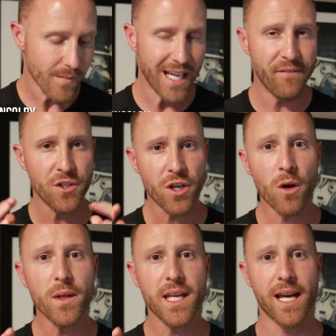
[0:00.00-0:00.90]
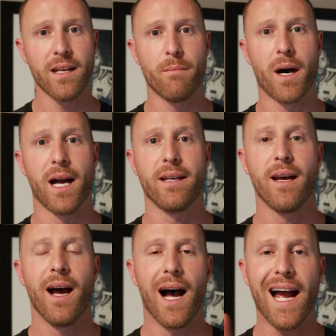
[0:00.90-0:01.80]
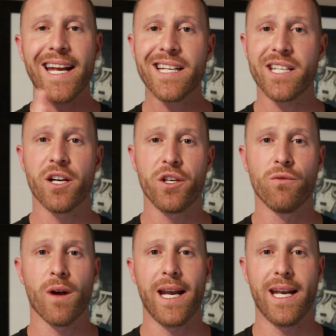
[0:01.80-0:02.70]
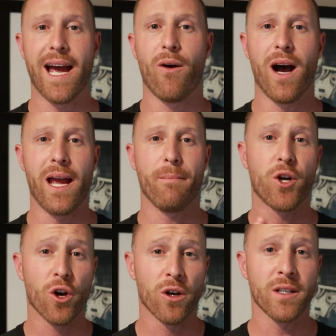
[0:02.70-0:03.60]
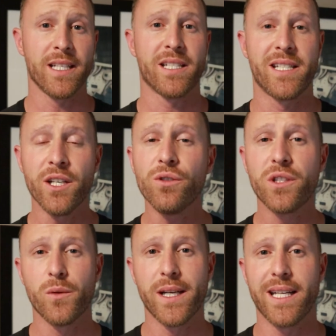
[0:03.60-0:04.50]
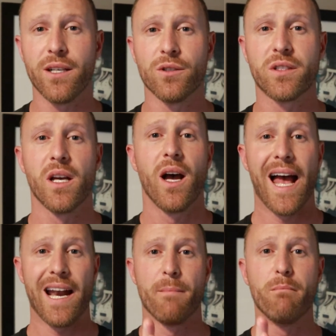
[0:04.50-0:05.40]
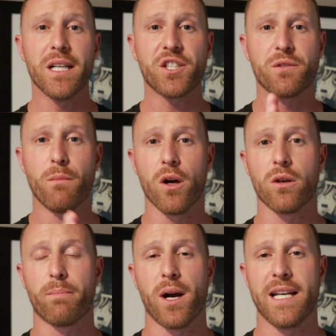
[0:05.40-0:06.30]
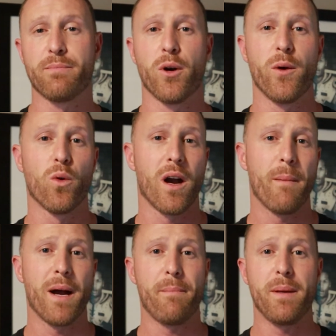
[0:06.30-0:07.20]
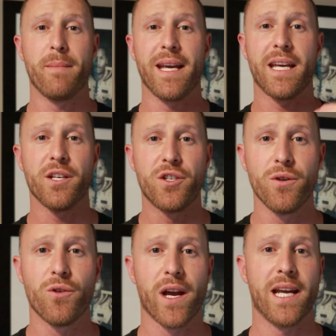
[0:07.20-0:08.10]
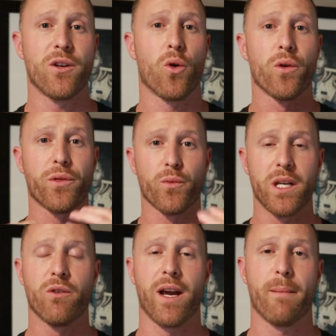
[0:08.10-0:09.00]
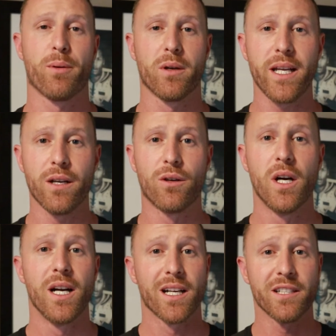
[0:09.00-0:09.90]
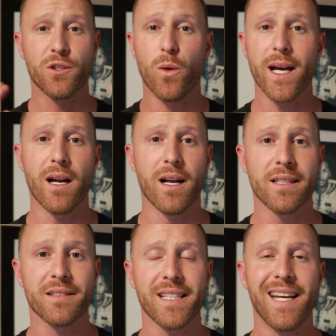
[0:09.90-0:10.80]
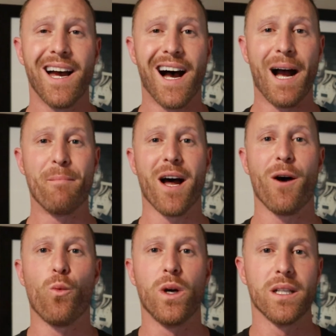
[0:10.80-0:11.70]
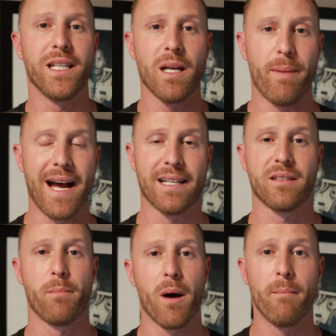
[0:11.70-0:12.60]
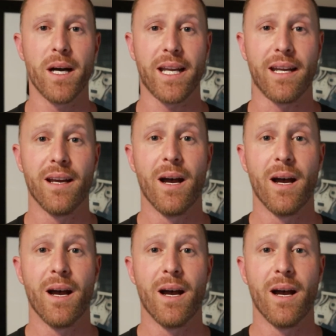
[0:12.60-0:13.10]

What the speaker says: if you start with the end in mind, I can tell you right now, I am currently still doing deals at a much smaller price point where I might be making 2 grand or 3 grand per deal. Because quite honestly, I'm not willing to pass up on money.